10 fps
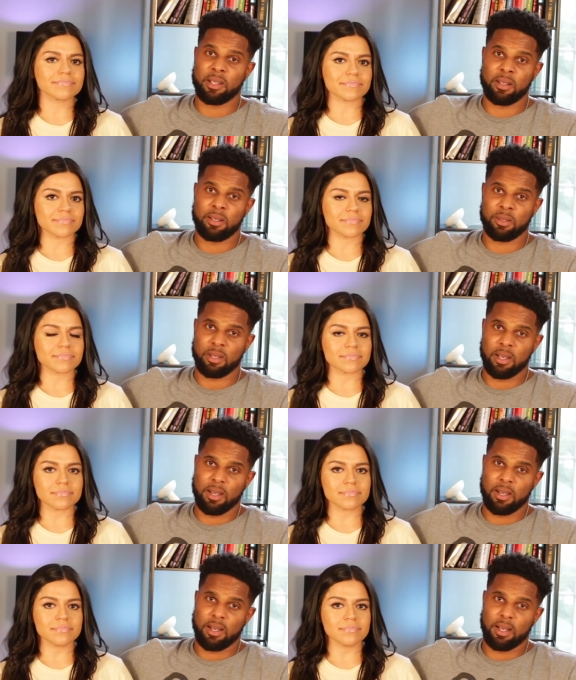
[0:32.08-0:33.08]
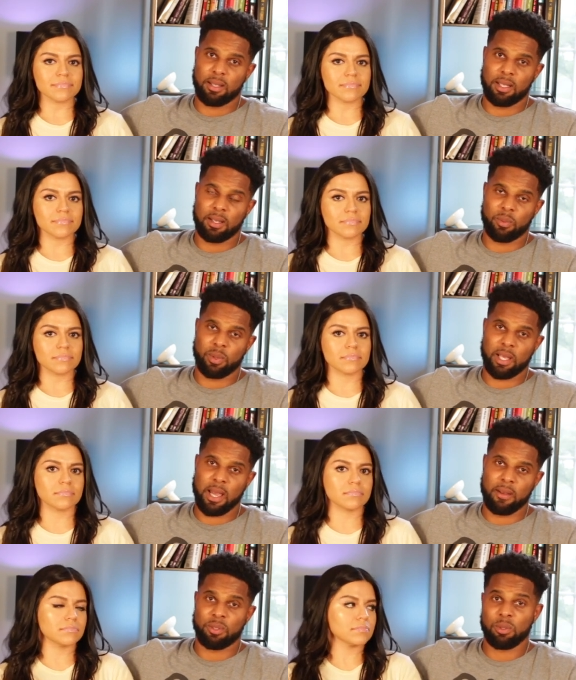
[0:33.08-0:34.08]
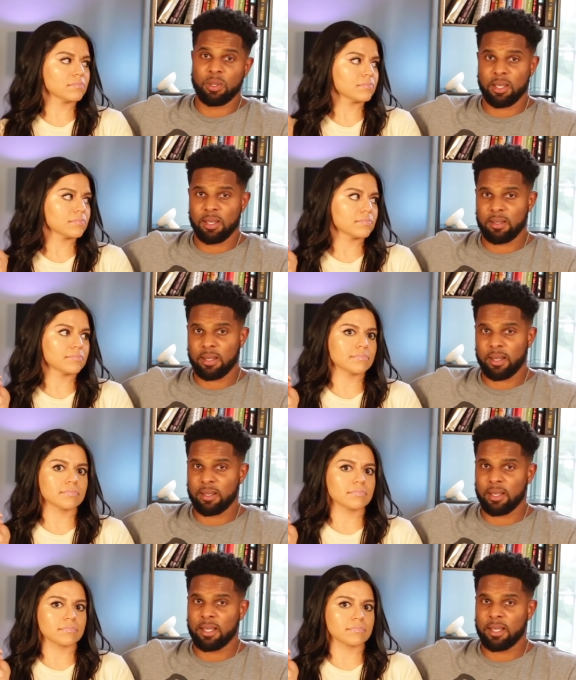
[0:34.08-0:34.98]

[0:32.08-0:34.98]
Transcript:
Speaker 1: years. And then we have two kids, like you said,